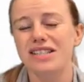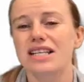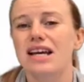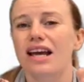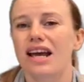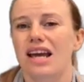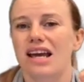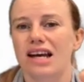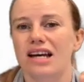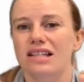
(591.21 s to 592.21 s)
And
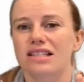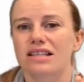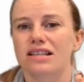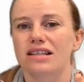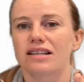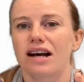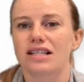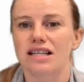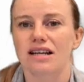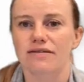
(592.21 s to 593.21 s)

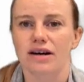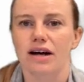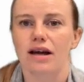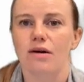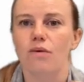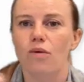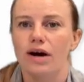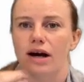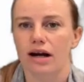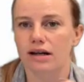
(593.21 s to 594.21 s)
identifying what kind of
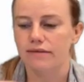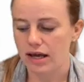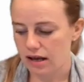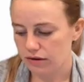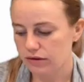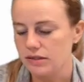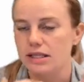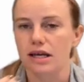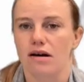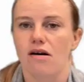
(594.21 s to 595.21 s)
angles they
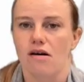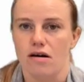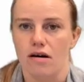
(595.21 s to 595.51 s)
are.